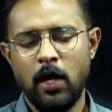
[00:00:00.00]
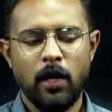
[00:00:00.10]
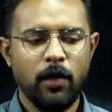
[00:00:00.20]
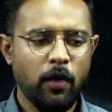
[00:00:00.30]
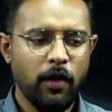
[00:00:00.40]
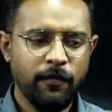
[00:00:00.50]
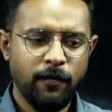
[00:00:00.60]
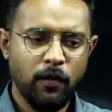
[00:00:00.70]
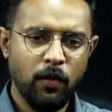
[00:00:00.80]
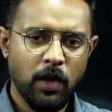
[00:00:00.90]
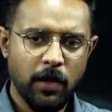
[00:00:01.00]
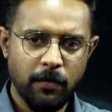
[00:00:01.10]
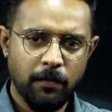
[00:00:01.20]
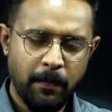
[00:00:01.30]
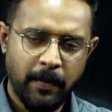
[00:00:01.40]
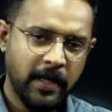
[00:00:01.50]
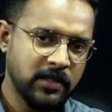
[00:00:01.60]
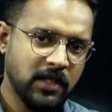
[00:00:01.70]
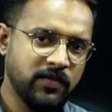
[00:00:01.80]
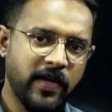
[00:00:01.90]
If your preparation
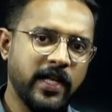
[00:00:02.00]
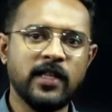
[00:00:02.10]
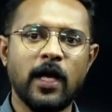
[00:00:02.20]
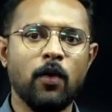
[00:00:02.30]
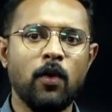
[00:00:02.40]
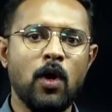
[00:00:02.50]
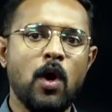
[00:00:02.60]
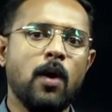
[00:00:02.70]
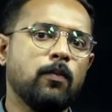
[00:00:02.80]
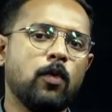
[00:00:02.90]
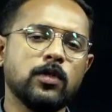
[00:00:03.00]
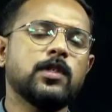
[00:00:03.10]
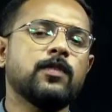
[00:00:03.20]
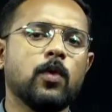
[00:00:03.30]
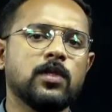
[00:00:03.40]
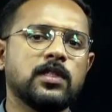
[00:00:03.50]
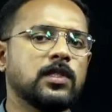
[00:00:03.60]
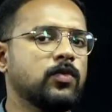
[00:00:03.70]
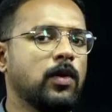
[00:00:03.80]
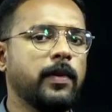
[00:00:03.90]
is very thorough, most of the
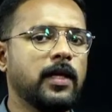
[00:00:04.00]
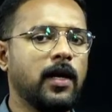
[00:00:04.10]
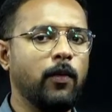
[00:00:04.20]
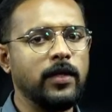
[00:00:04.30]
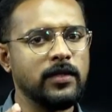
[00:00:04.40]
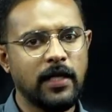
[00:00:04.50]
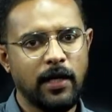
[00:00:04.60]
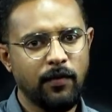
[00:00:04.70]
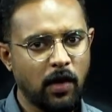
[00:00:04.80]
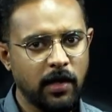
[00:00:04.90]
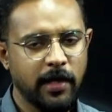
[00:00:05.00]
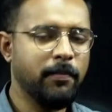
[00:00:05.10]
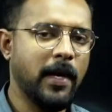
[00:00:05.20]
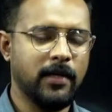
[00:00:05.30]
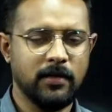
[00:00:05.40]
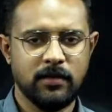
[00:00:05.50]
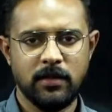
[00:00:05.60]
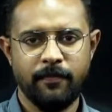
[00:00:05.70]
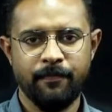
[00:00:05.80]
questions will be the ones that you have already practiced.